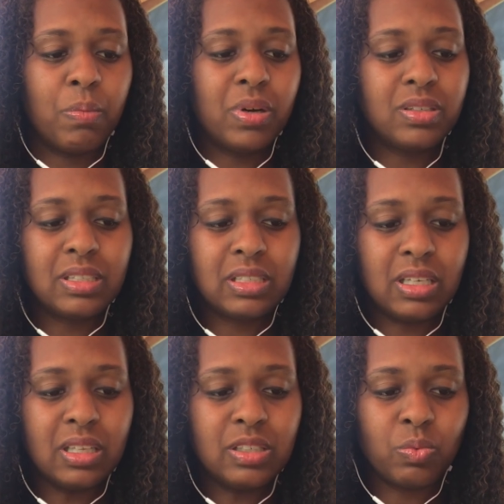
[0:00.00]
But to
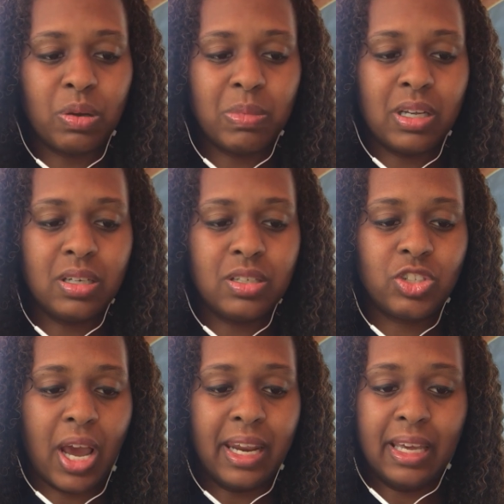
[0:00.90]
see these women
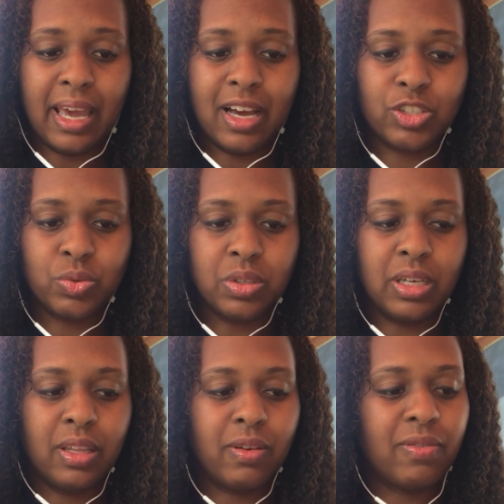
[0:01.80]
chatting
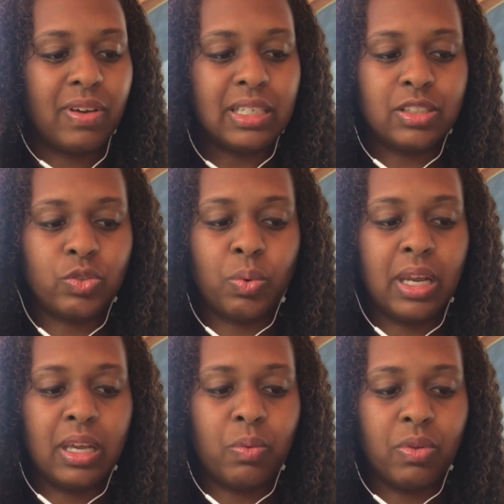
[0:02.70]
casually, their faces
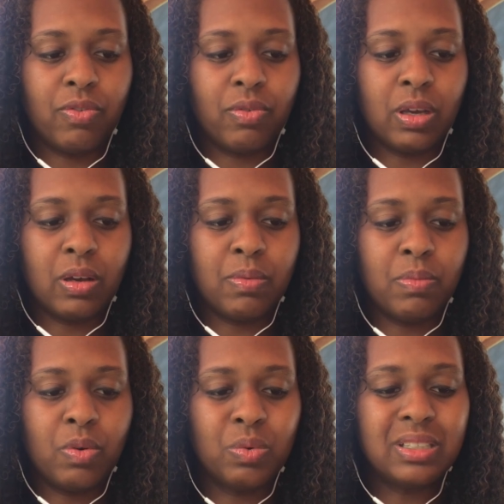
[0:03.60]
radiant with
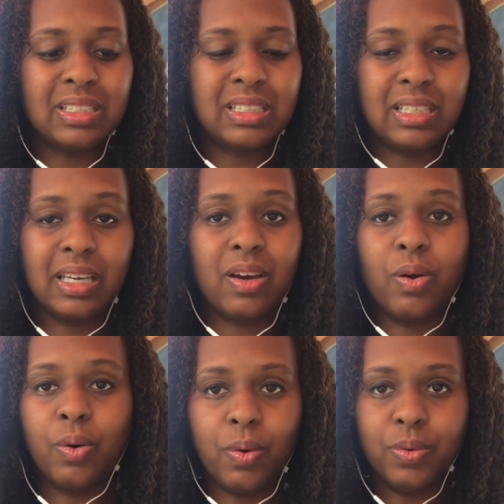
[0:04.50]
freedom, was to see
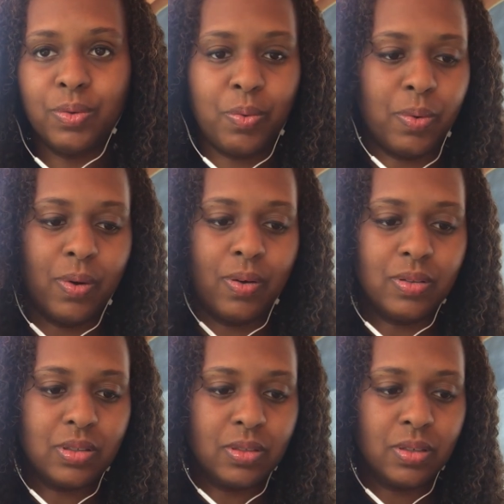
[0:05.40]
a whole new
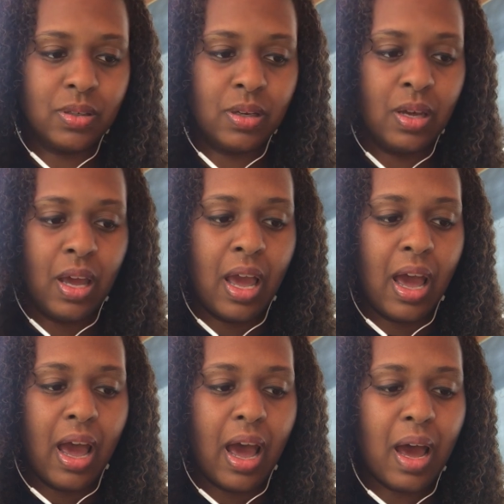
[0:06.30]
world.
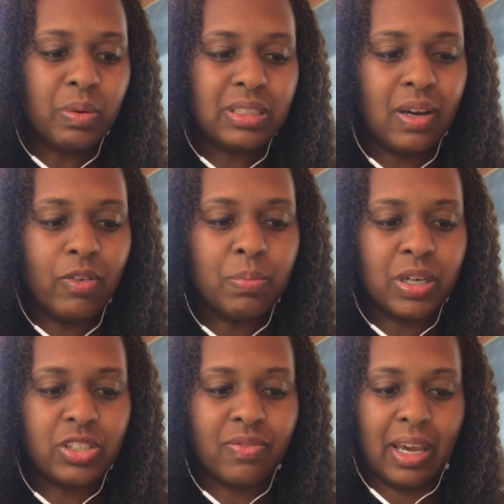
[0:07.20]
I was never
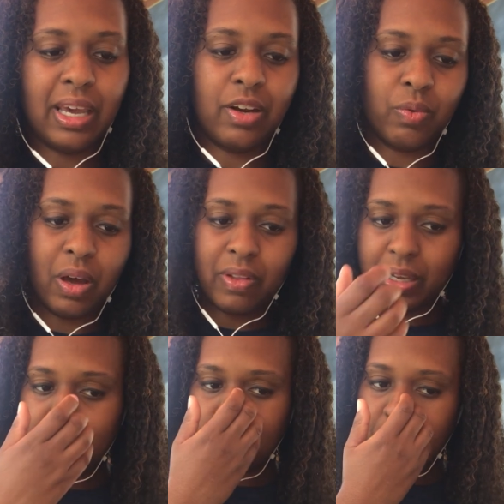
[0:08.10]
much of a hand around the
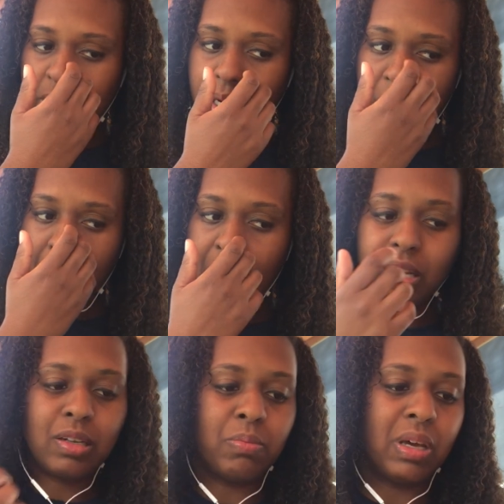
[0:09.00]
kitchen.
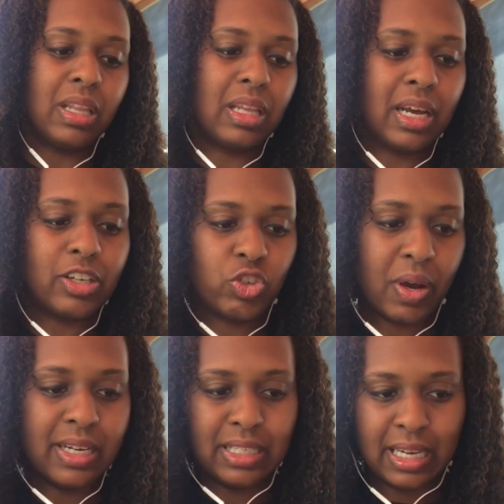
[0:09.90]
I'll admit that I
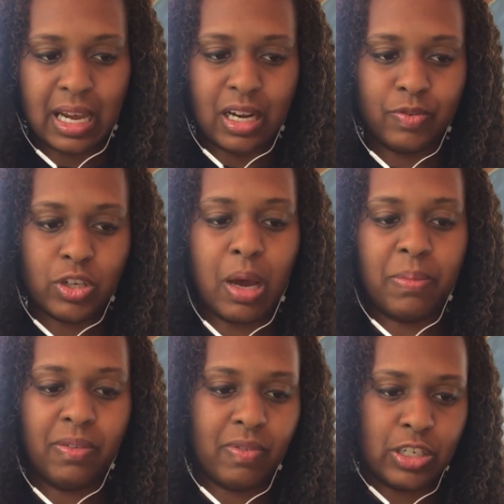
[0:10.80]
tried to get out of
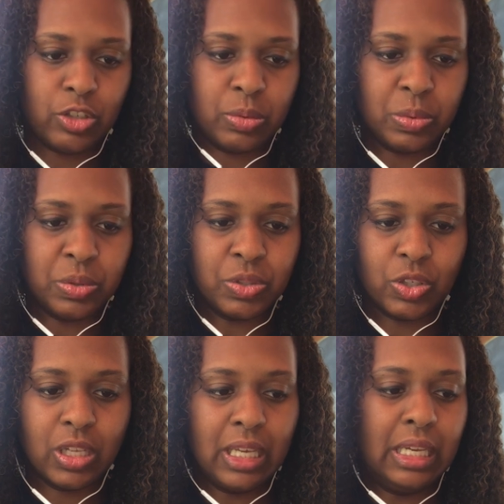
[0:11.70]
chopping vegetables
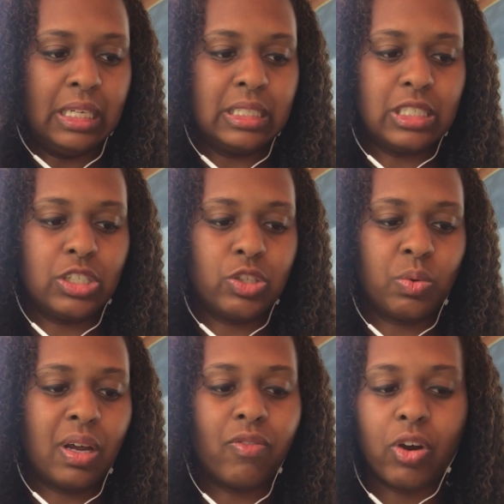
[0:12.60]
or cleaning dishes
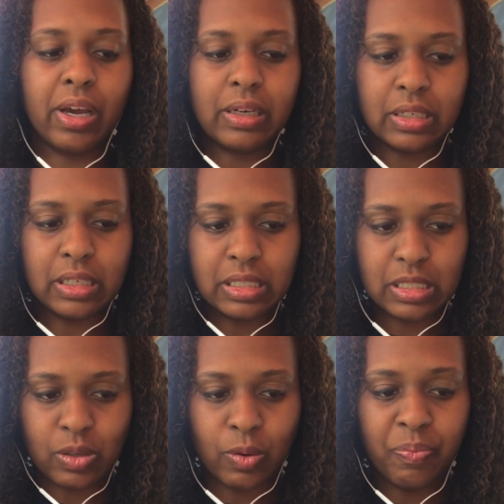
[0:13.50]
whenever I could,
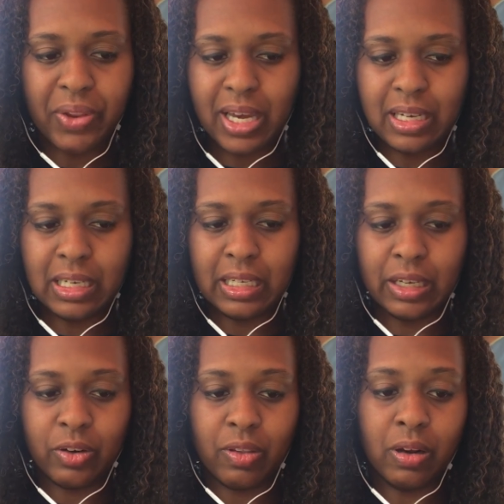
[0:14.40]
so I didn't
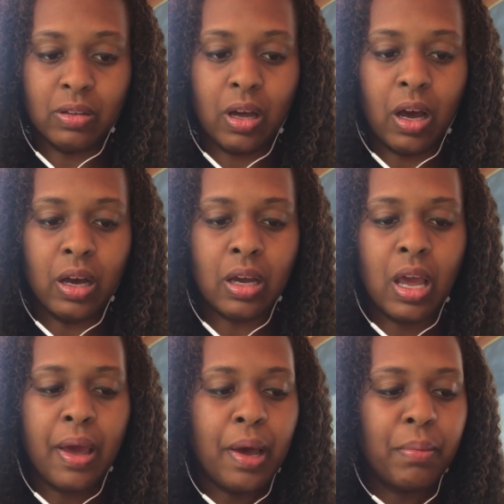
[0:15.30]
linger there long.
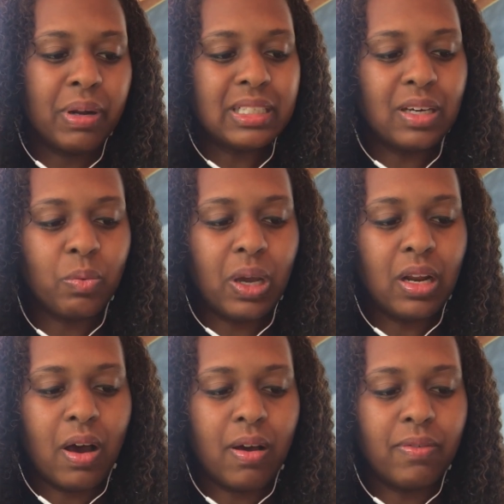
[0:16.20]
But as I
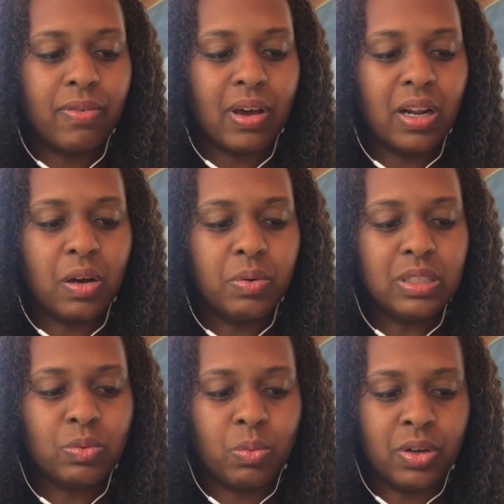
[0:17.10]
ran off, I'd
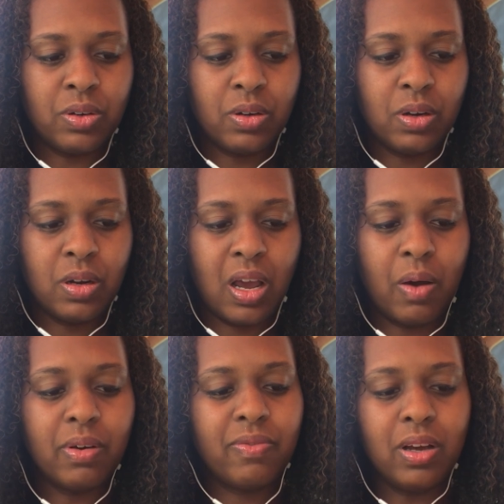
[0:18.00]
always wonder
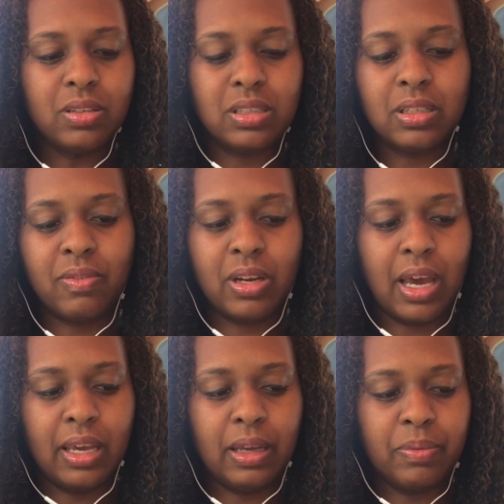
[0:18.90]
how it felt to live in
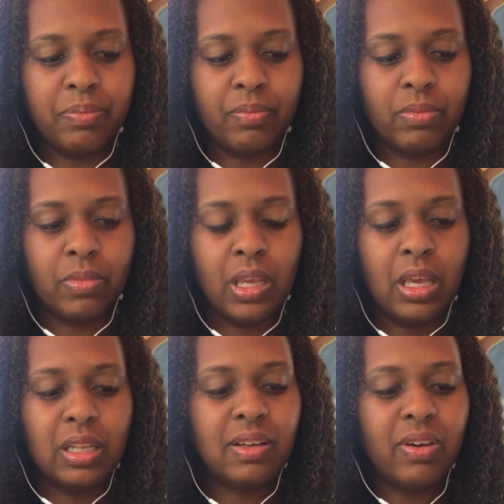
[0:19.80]
hiding.
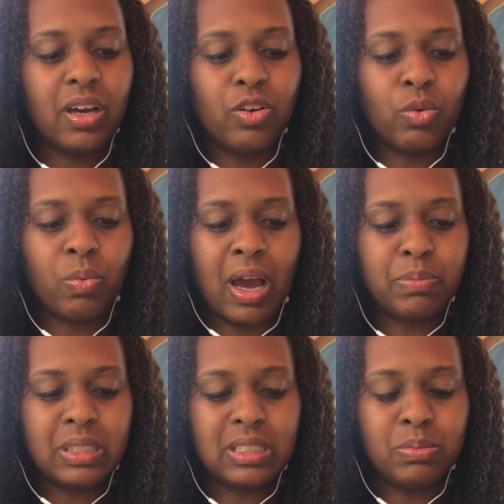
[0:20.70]
Living under
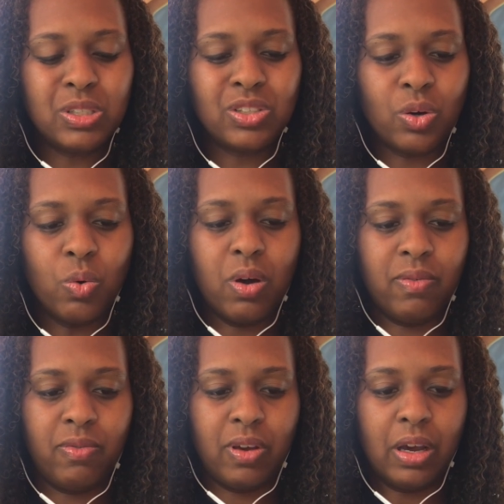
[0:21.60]
wraps seemed so
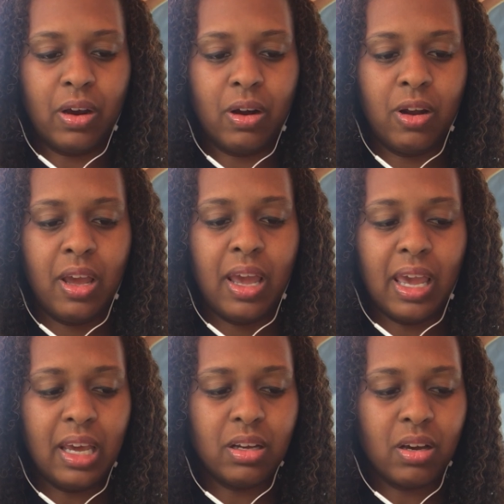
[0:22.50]
unfair
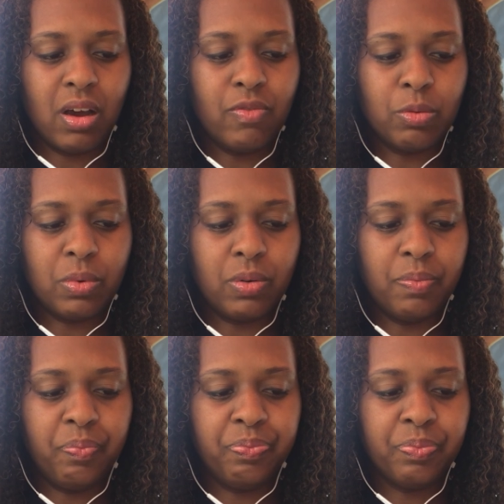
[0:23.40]
and uncomfortable.